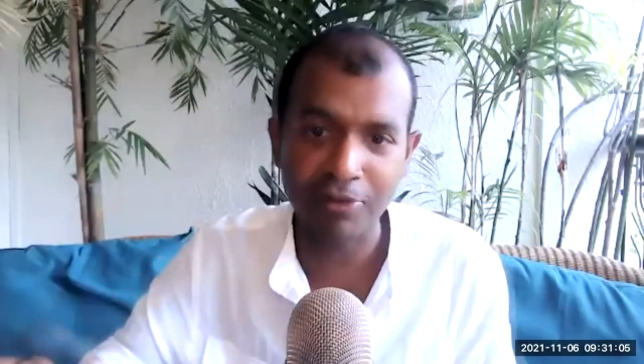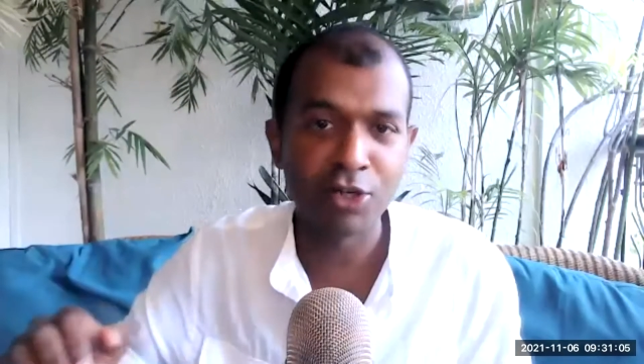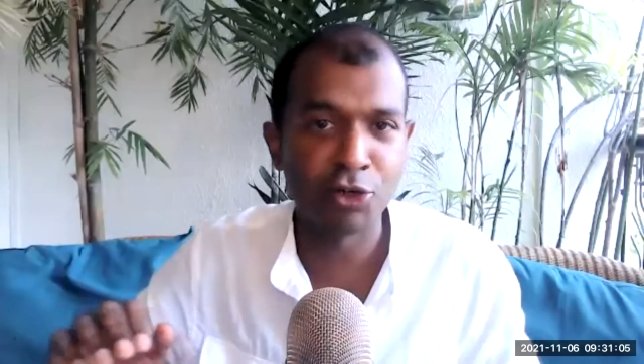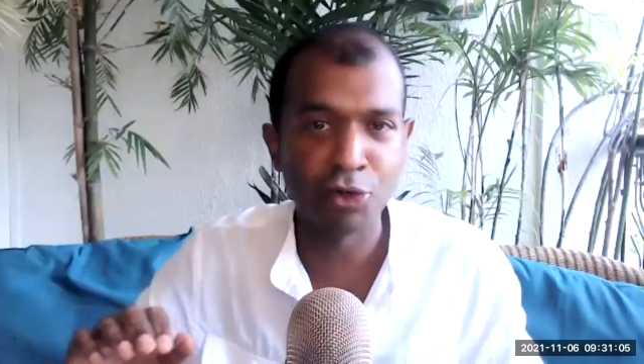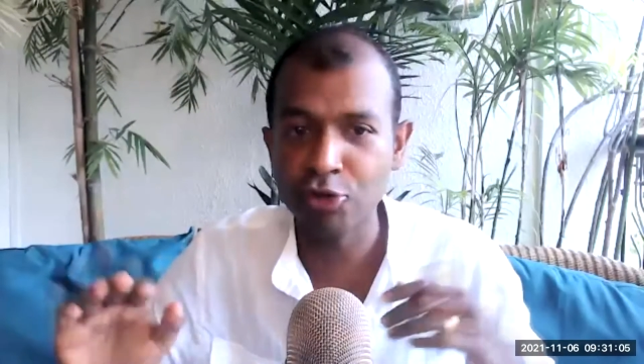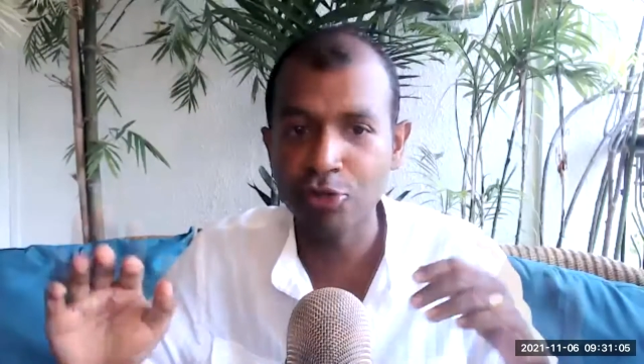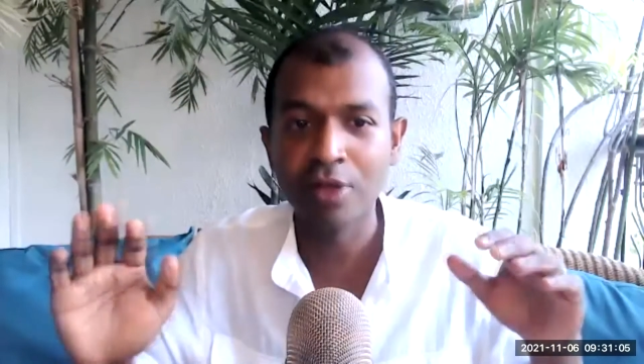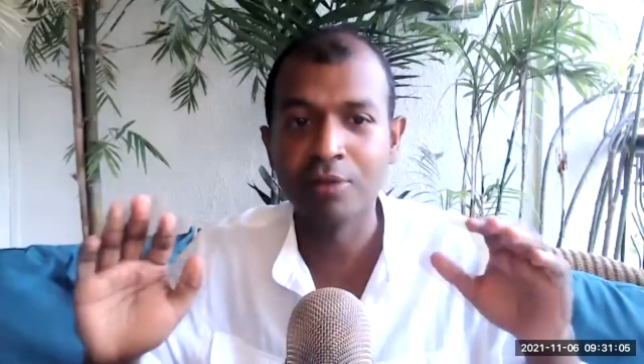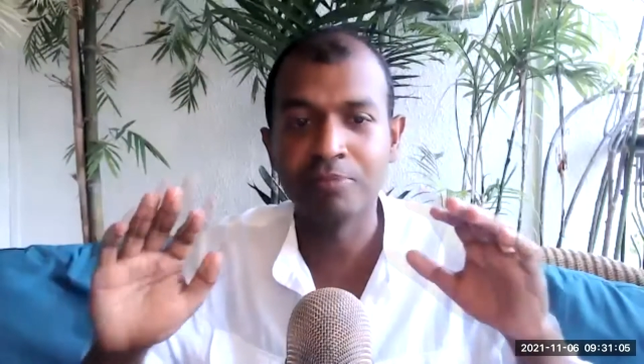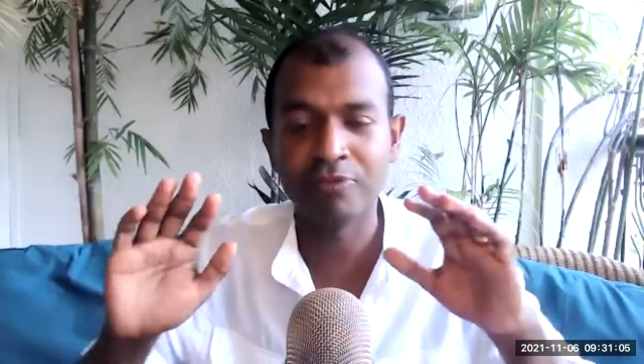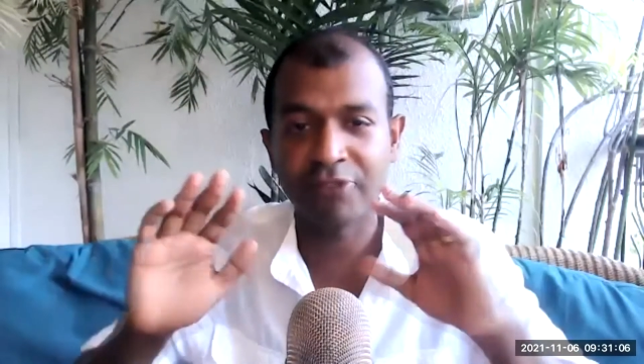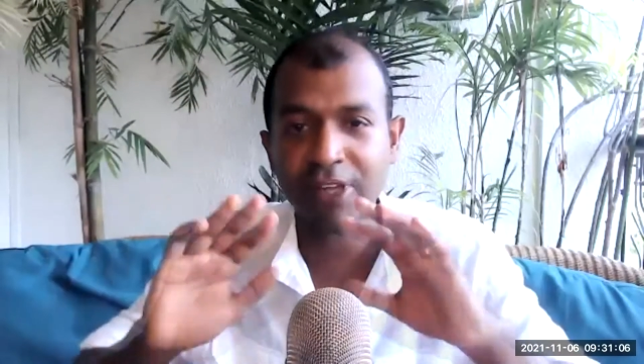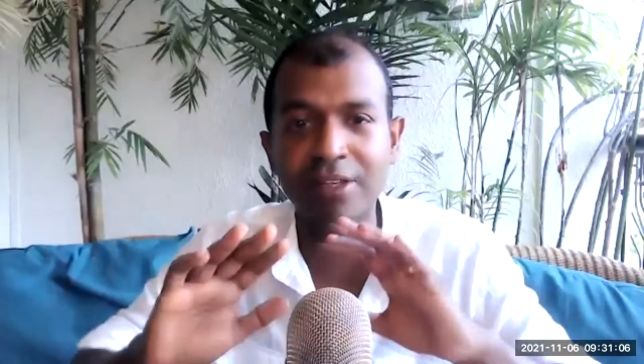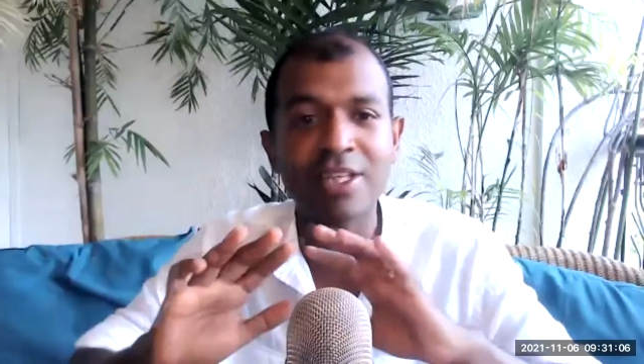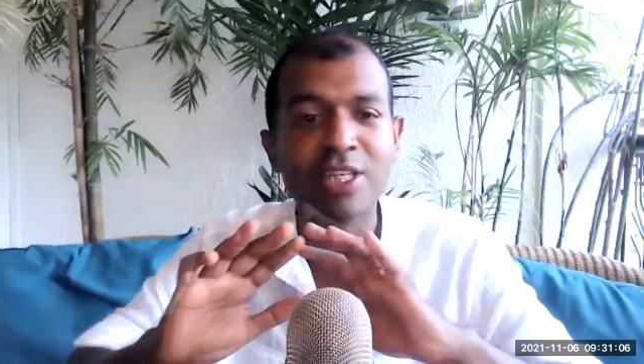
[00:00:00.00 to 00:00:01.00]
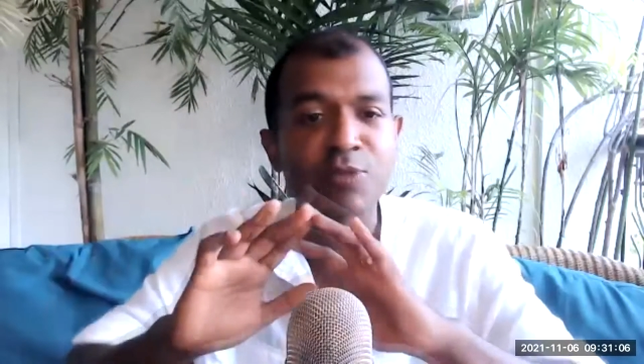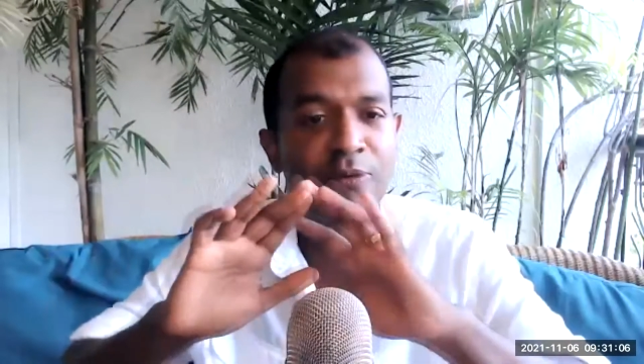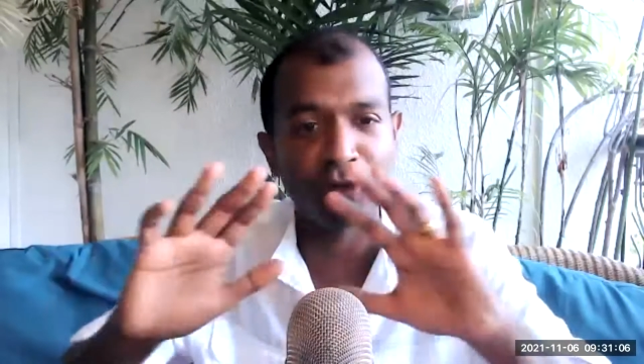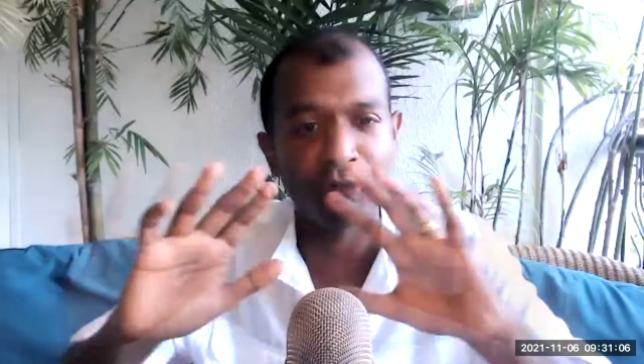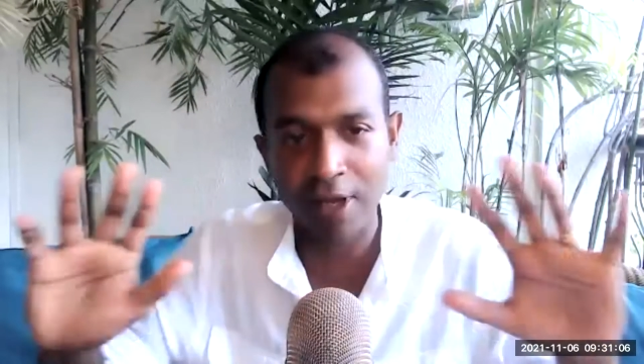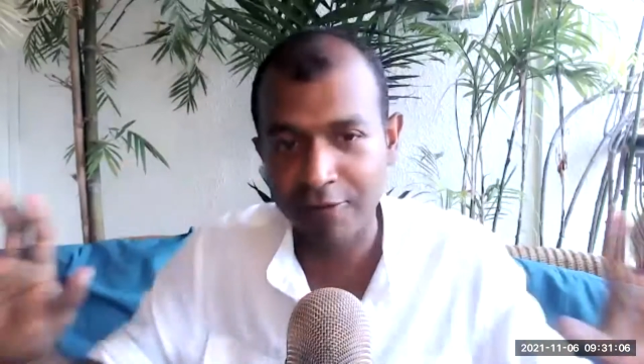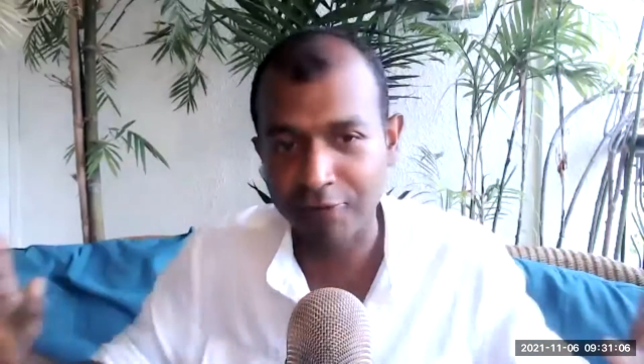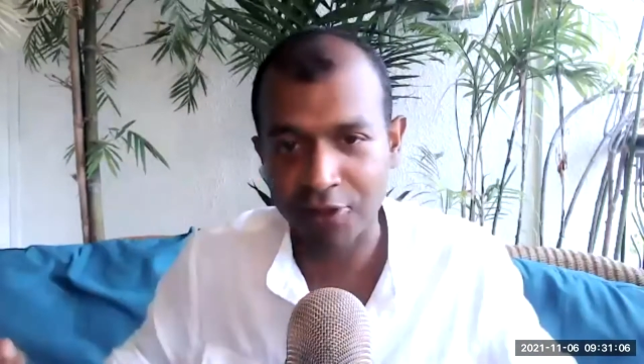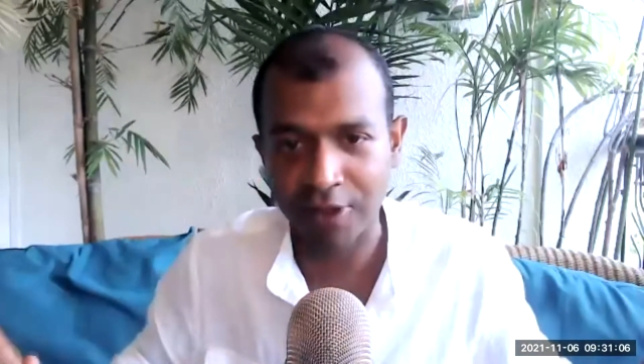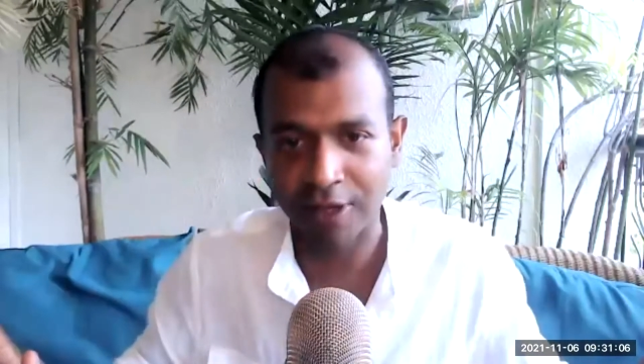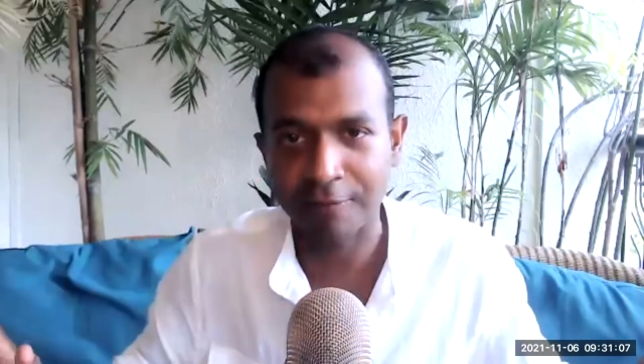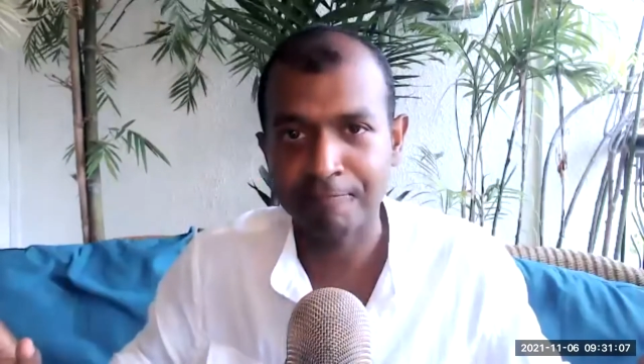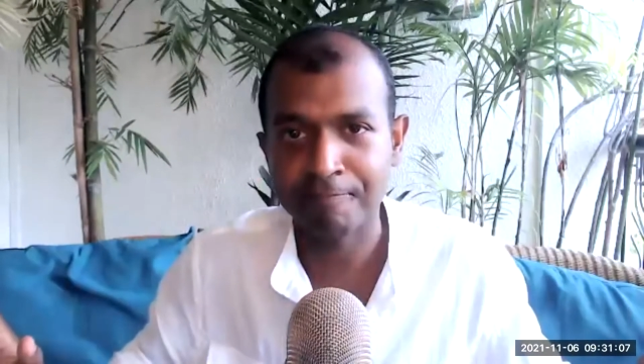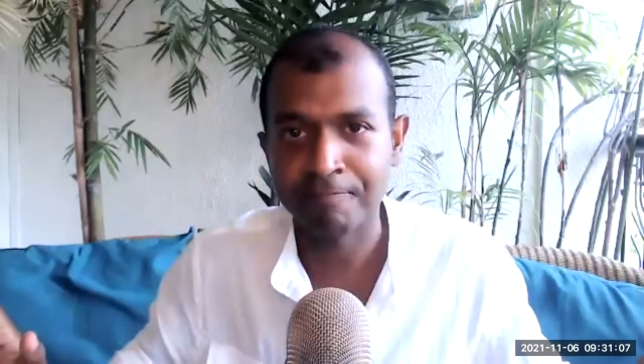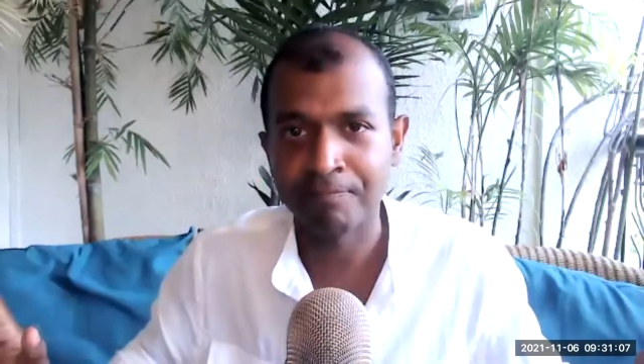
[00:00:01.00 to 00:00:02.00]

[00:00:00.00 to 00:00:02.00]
truth, feelings before everything,